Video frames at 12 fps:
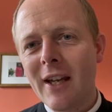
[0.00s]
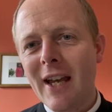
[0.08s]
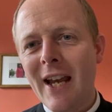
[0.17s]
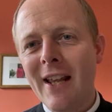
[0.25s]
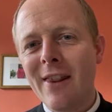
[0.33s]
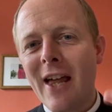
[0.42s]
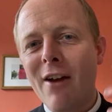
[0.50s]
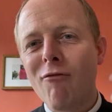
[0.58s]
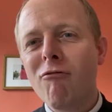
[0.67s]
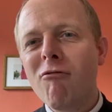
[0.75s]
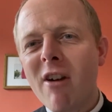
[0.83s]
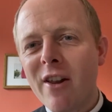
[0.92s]
in that
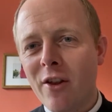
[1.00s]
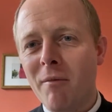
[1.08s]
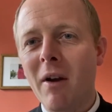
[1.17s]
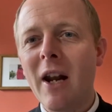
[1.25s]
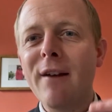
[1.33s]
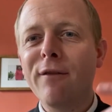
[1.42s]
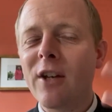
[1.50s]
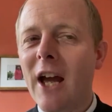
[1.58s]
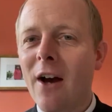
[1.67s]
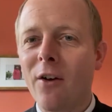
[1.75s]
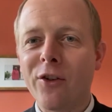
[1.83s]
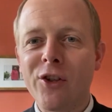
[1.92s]
rhythm lived
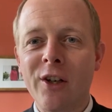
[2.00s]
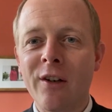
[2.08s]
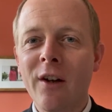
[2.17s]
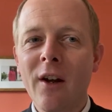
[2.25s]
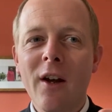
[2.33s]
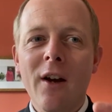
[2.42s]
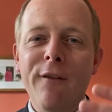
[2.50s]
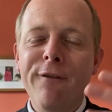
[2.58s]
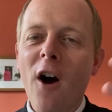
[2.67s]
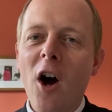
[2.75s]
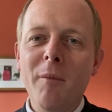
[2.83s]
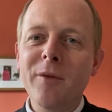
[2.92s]
out in
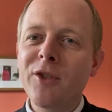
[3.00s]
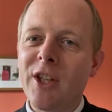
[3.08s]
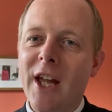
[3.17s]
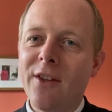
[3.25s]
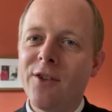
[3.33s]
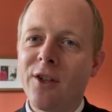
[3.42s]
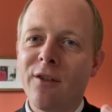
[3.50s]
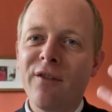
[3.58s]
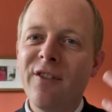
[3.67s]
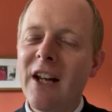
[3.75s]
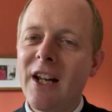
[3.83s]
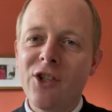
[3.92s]
farmsteads and
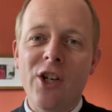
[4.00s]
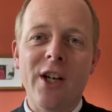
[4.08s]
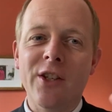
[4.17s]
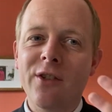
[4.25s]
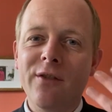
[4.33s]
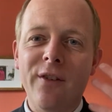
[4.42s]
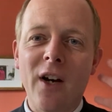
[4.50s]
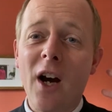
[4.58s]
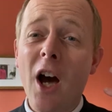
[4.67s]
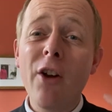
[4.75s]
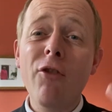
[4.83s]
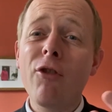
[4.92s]
villages for
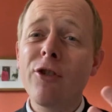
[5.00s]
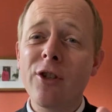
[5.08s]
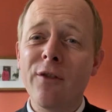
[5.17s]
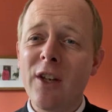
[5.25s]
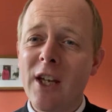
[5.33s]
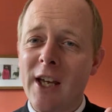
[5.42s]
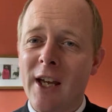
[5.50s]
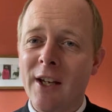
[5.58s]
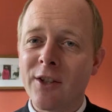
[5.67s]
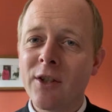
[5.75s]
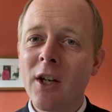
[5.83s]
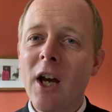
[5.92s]
hundreds of
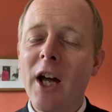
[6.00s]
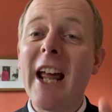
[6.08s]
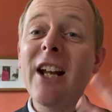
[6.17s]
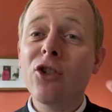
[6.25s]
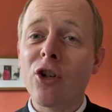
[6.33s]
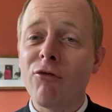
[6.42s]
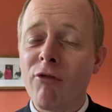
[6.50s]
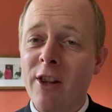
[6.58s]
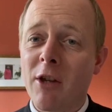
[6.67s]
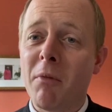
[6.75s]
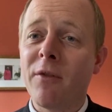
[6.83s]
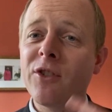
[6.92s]
years, an ancient
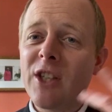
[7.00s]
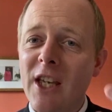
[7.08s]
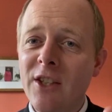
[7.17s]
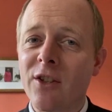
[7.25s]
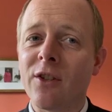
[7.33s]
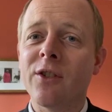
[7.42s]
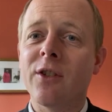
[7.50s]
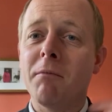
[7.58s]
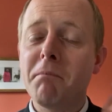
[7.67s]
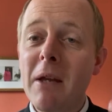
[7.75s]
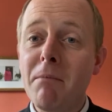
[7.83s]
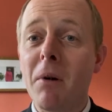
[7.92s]
rhythm of seasons and
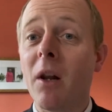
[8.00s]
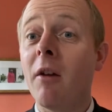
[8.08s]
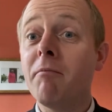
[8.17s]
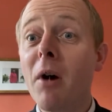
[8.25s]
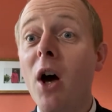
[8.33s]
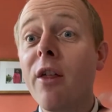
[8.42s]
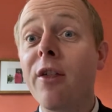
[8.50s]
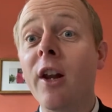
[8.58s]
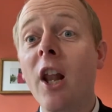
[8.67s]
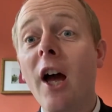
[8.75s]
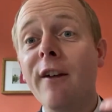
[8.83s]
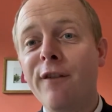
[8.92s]
people and birth and
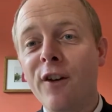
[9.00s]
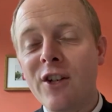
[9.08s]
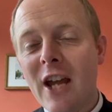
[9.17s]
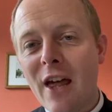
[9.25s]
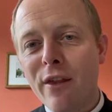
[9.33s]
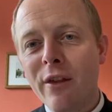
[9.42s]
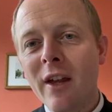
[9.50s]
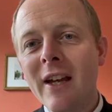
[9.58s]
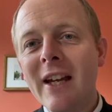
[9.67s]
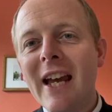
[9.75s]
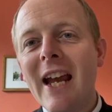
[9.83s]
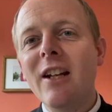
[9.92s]
life and death.
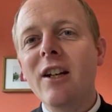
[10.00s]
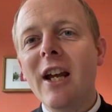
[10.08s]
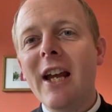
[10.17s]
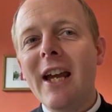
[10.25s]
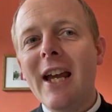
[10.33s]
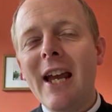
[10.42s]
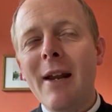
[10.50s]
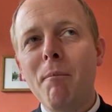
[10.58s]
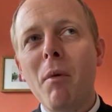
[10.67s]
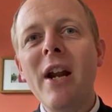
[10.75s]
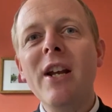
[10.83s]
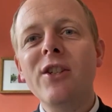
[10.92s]
It
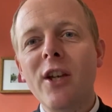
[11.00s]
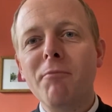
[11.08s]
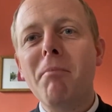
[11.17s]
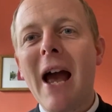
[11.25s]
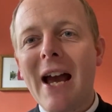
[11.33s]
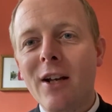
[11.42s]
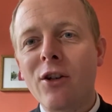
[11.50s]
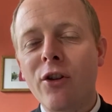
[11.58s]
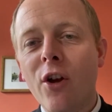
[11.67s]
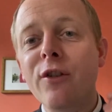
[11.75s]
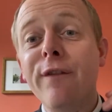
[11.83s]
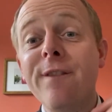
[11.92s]
brings us back to
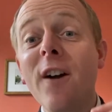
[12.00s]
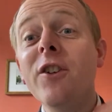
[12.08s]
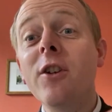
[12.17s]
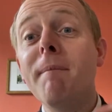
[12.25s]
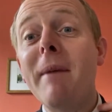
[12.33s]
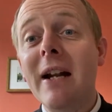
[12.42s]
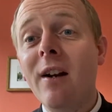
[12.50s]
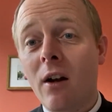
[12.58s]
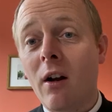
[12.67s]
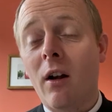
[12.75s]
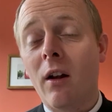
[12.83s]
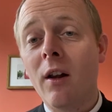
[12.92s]
those
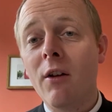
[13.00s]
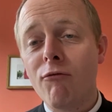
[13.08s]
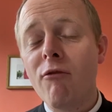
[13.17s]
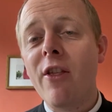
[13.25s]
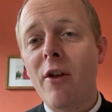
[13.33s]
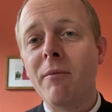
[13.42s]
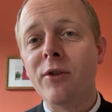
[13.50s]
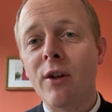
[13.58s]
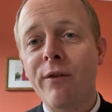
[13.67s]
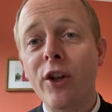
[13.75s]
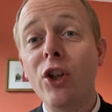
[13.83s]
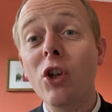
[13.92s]
fundamental rhythms
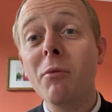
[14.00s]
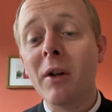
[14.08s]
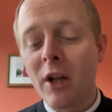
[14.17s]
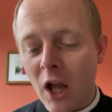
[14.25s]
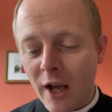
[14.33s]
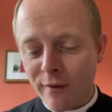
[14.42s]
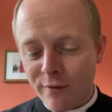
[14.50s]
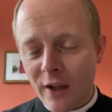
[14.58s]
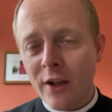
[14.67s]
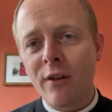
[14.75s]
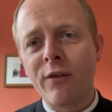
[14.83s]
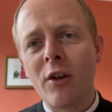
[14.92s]
of the human life
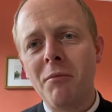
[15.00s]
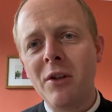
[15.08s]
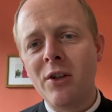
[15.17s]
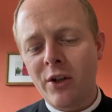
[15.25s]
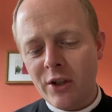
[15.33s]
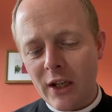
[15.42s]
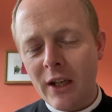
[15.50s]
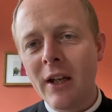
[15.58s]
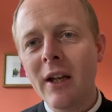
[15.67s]
and of community.